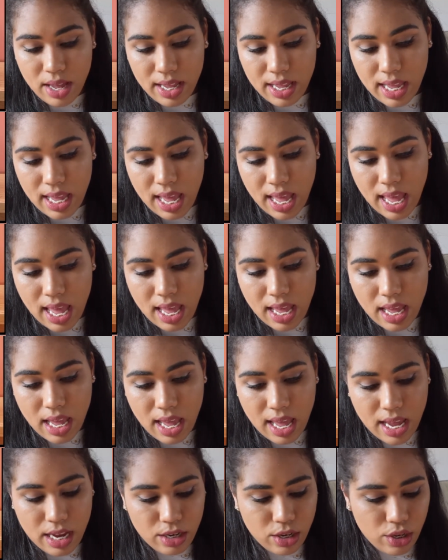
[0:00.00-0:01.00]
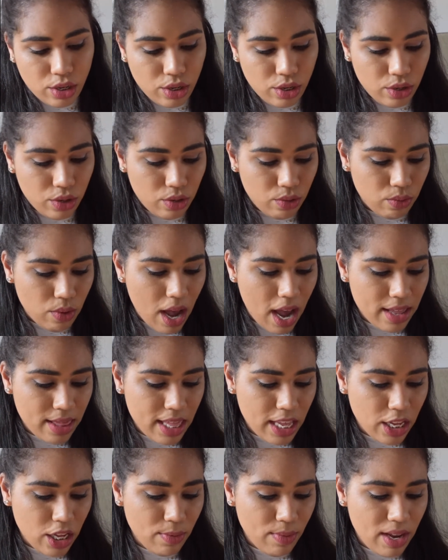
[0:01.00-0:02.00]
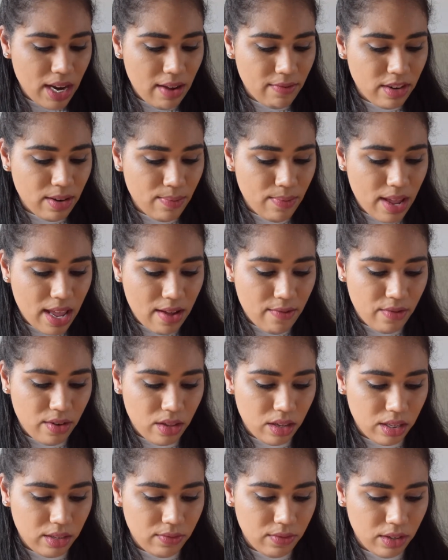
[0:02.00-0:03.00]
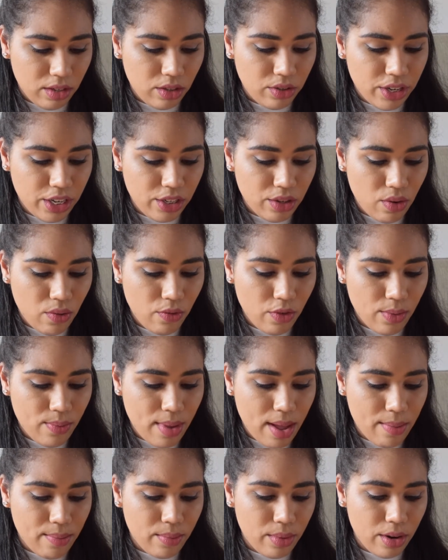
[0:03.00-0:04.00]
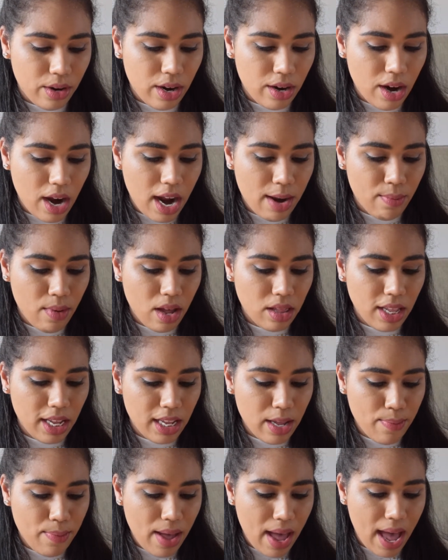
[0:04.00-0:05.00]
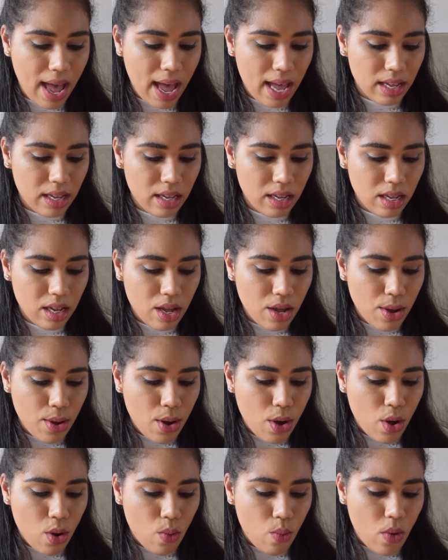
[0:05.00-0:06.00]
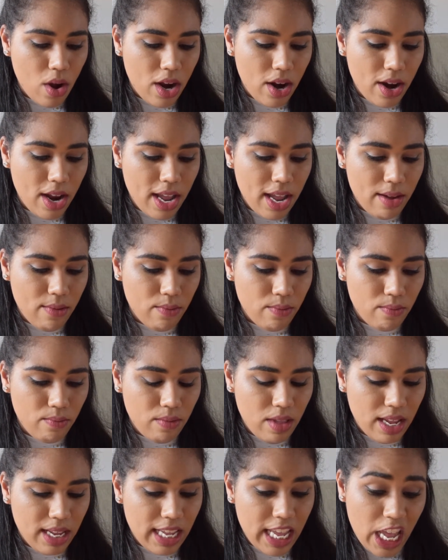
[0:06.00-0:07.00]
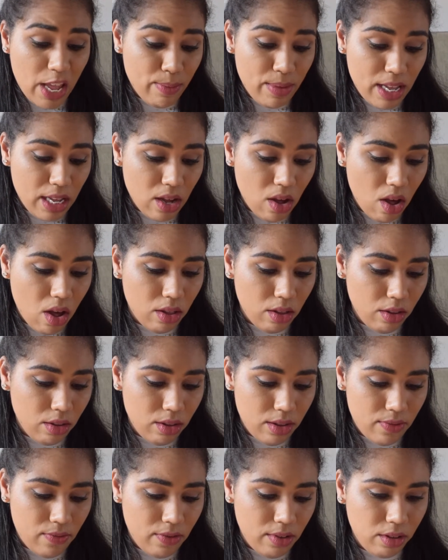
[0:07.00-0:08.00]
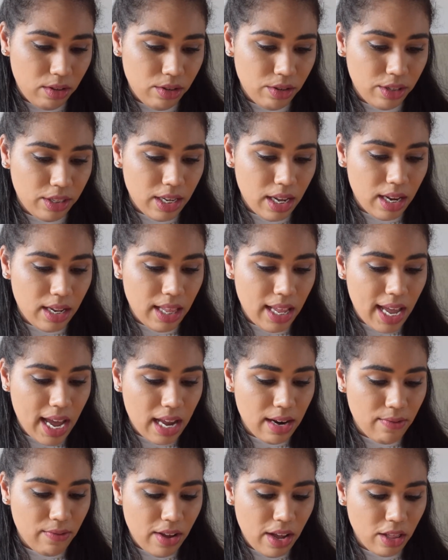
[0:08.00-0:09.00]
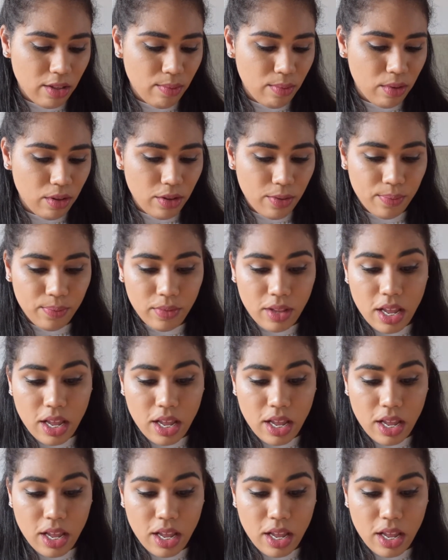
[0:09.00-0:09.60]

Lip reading: KK2. I think you might have to pay for this filter. I don't remember. I bought a pack where it gave me all the filters that they had available.